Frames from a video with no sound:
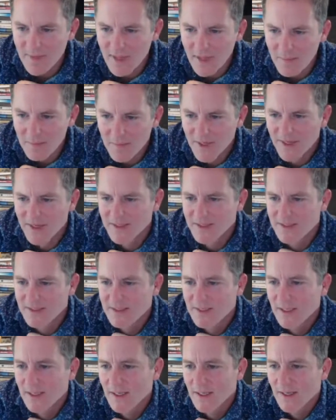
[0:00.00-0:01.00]

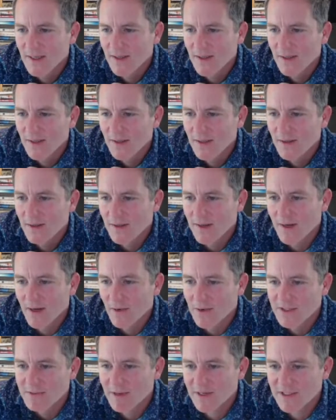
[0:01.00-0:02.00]
Because,
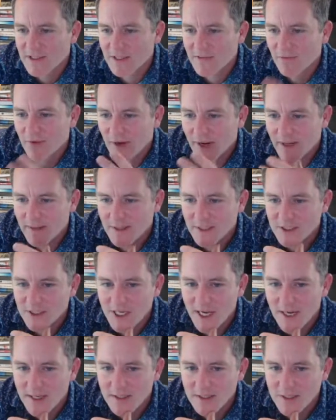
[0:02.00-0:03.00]
especially for the
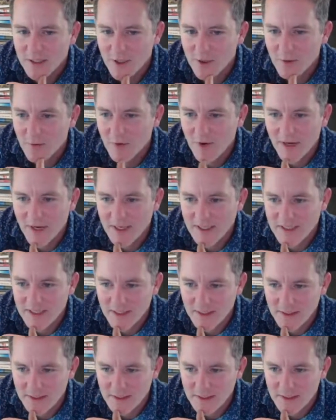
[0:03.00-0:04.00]
Gen 2
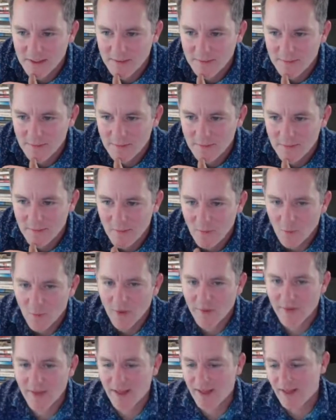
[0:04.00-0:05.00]
Priuses,
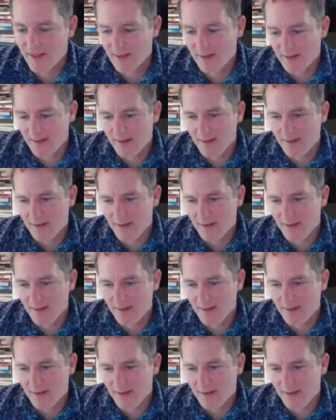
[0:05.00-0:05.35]
when they